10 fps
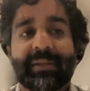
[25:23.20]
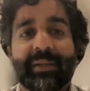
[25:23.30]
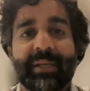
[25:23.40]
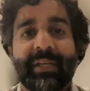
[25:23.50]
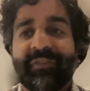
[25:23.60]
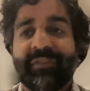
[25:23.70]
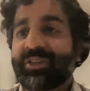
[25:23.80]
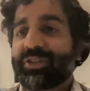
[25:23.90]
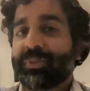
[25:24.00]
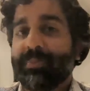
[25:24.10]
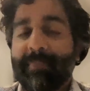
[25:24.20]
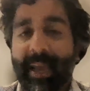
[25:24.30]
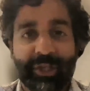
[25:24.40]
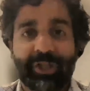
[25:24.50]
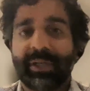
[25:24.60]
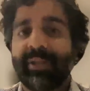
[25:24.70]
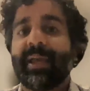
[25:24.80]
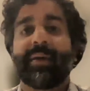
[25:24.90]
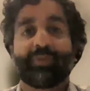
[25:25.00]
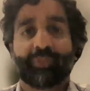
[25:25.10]
even just mentioning
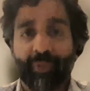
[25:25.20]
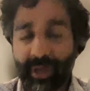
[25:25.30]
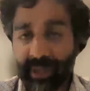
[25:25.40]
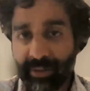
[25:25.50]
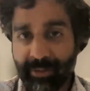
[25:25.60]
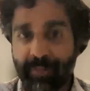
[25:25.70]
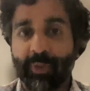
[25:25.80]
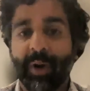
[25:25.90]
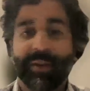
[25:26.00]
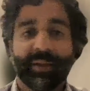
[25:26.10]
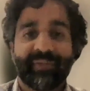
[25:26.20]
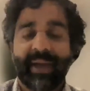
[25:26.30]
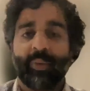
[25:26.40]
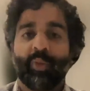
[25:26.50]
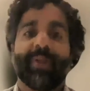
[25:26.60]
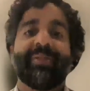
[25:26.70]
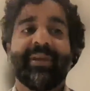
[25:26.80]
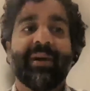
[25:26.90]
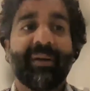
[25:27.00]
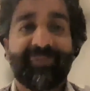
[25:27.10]
that and running through all of that with
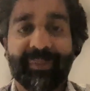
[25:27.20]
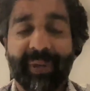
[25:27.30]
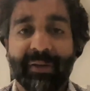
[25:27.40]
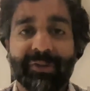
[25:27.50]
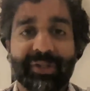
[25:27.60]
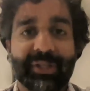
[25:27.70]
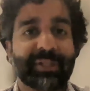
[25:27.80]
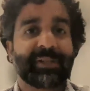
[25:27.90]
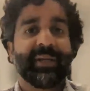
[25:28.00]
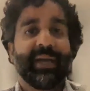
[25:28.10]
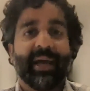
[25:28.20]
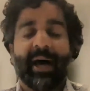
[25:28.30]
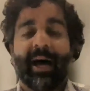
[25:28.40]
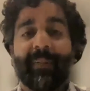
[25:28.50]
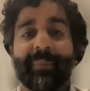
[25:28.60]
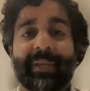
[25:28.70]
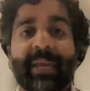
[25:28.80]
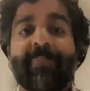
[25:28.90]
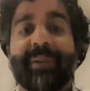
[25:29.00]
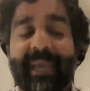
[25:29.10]
the ophthalmologist
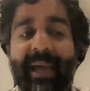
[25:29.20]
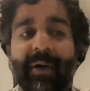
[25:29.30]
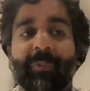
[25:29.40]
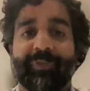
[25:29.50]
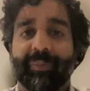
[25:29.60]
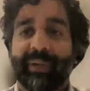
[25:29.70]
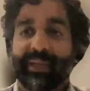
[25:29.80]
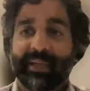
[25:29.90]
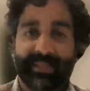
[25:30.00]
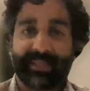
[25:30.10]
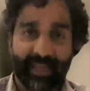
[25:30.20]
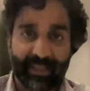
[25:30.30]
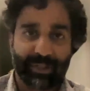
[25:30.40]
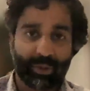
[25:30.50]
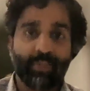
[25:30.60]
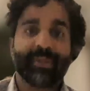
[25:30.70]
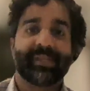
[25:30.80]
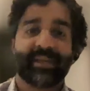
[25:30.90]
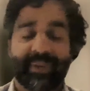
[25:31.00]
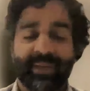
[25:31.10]
can be helpful, because it kind of
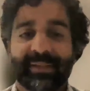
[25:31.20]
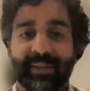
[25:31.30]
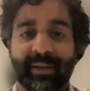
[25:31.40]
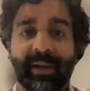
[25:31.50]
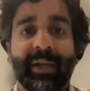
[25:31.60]
tunes them into